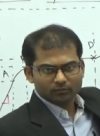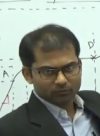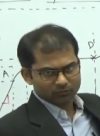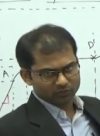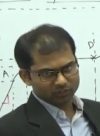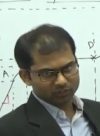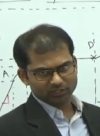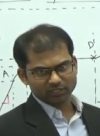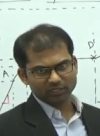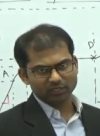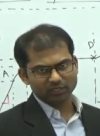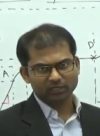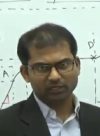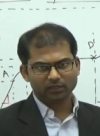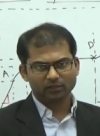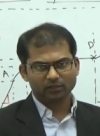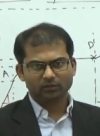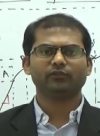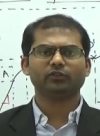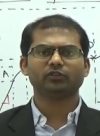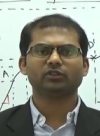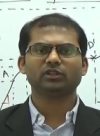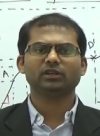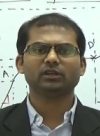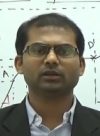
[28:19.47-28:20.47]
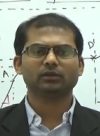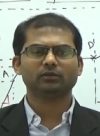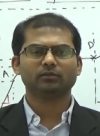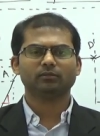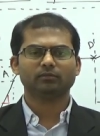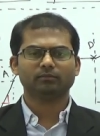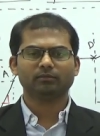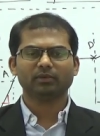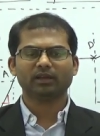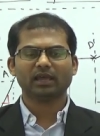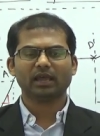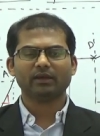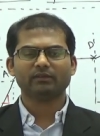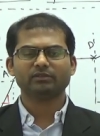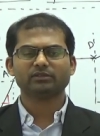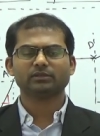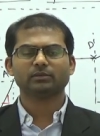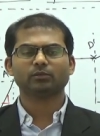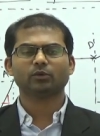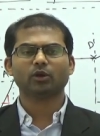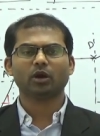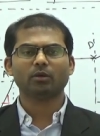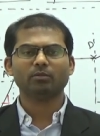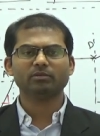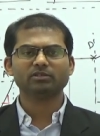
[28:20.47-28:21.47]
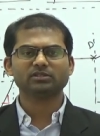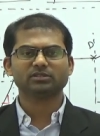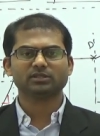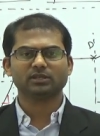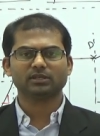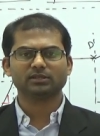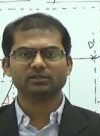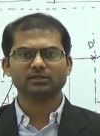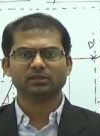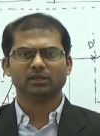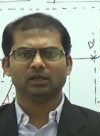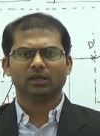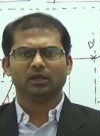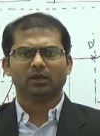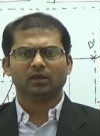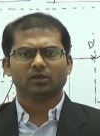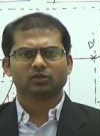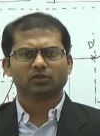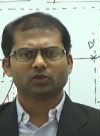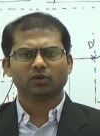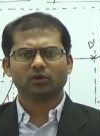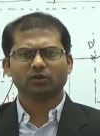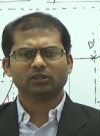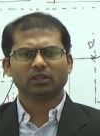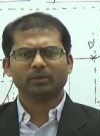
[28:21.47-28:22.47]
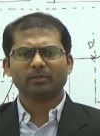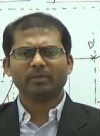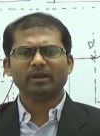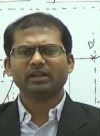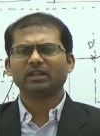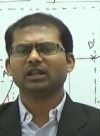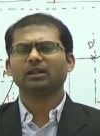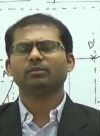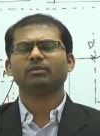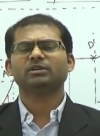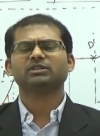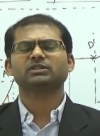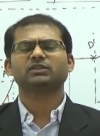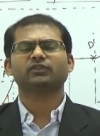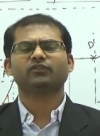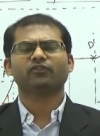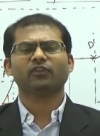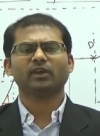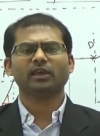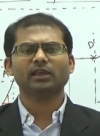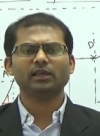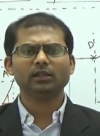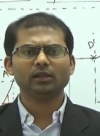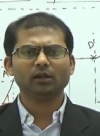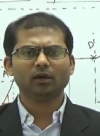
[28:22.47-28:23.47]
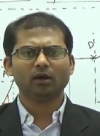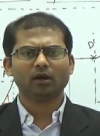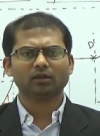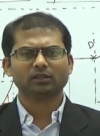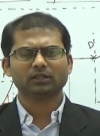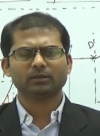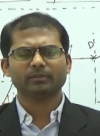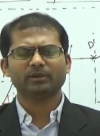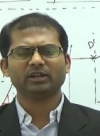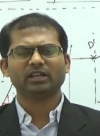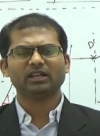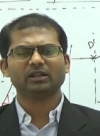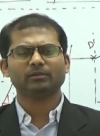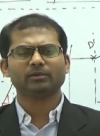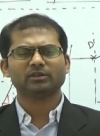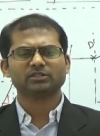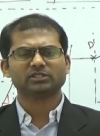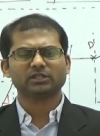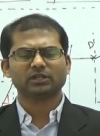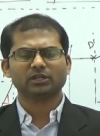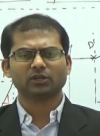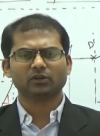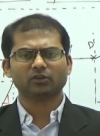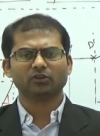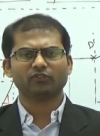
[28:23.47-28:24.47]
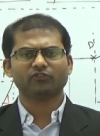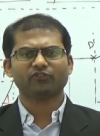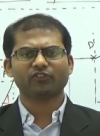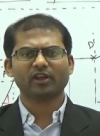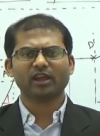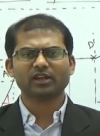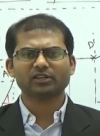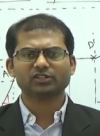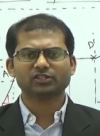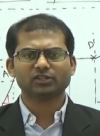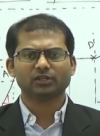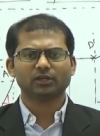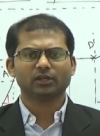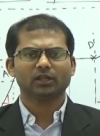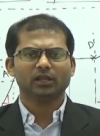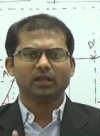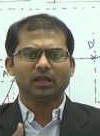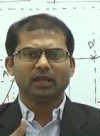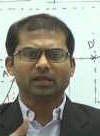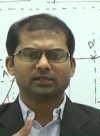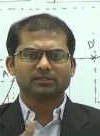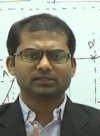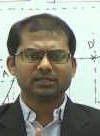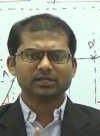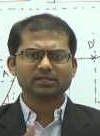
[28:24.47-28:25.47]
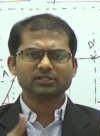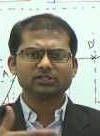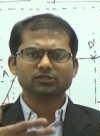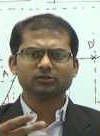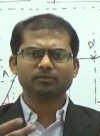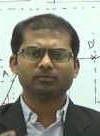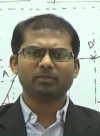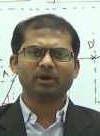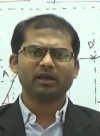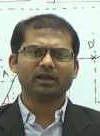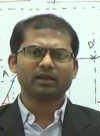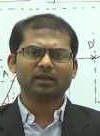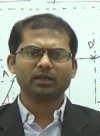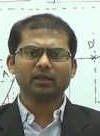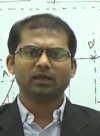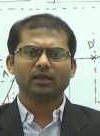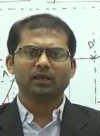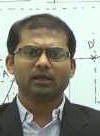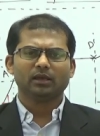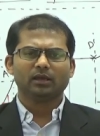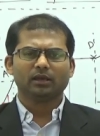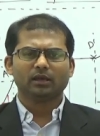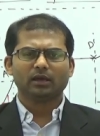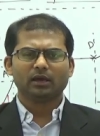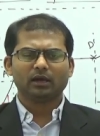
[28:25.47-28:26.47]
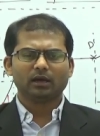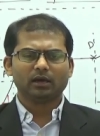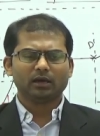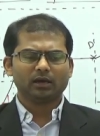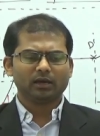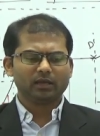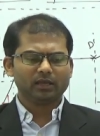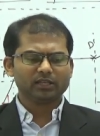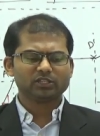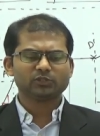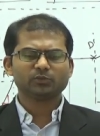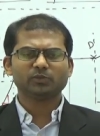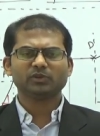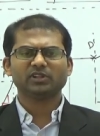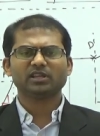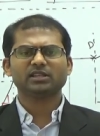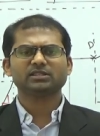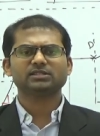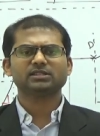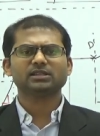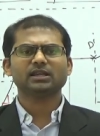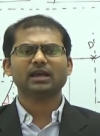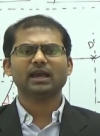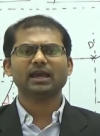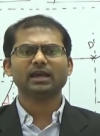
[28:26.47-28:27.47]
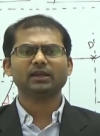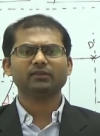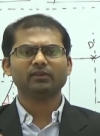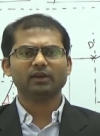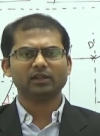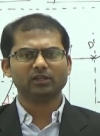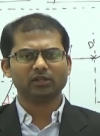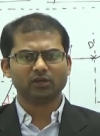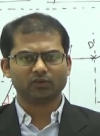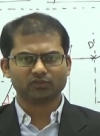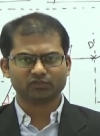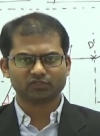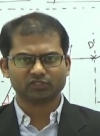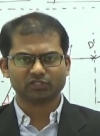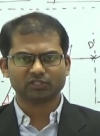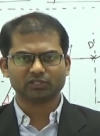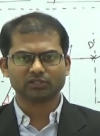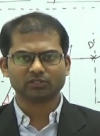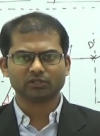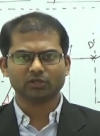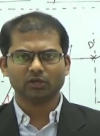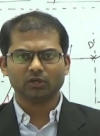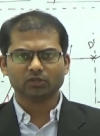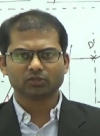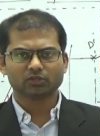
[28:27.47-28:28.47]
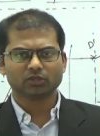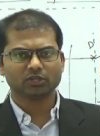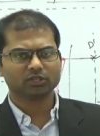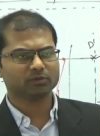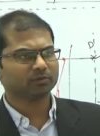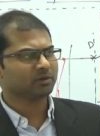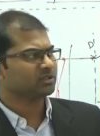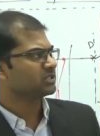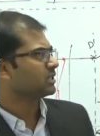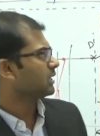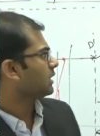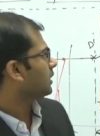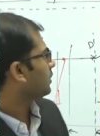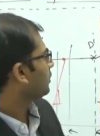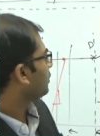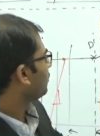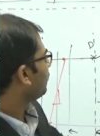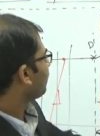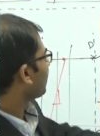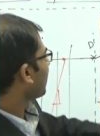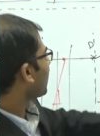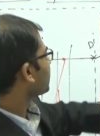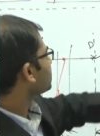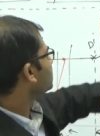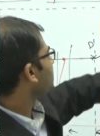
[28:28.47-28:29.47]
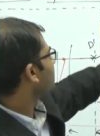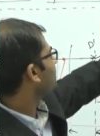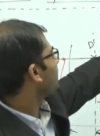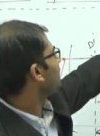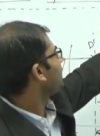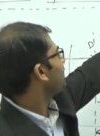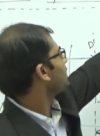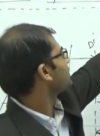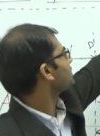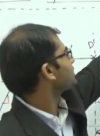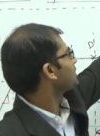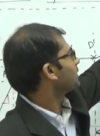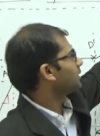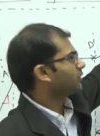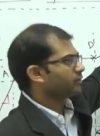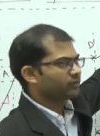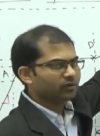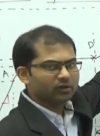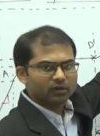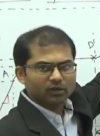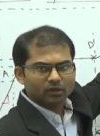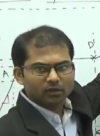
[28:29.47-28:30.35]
Generally, if you think by having some common sense, so the material must fail or the material must undergo fracture just by experiencing higher value of stress. So it must undergo fracture here itself.